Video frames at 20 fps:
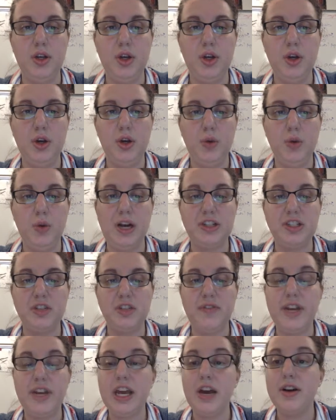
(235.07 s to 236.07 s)
Watch the
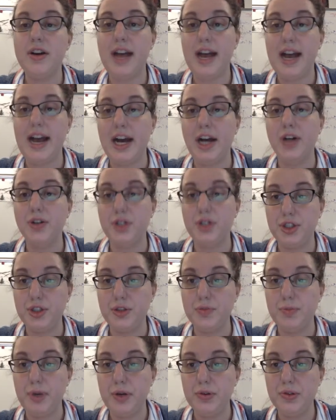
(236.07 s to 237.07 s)
video on how to
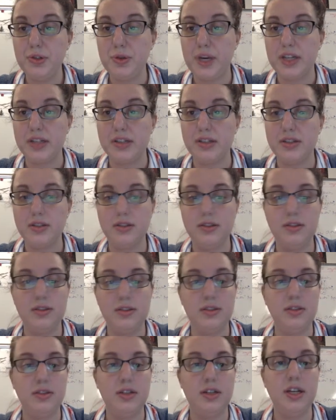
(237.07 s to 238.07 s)
post to it.
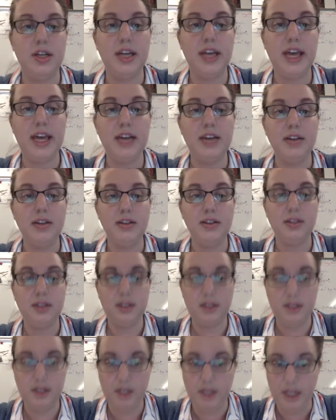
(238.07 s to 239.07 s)
And again,
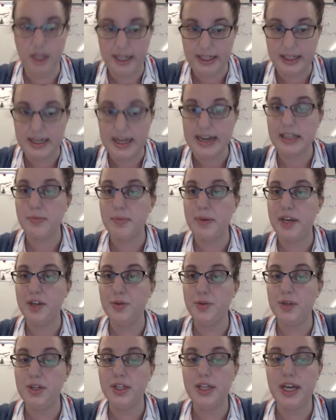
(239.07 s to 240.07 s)
click next page
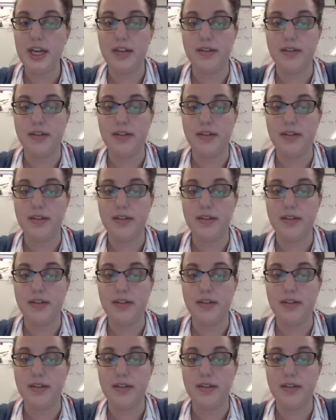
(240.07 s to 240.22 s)
when done.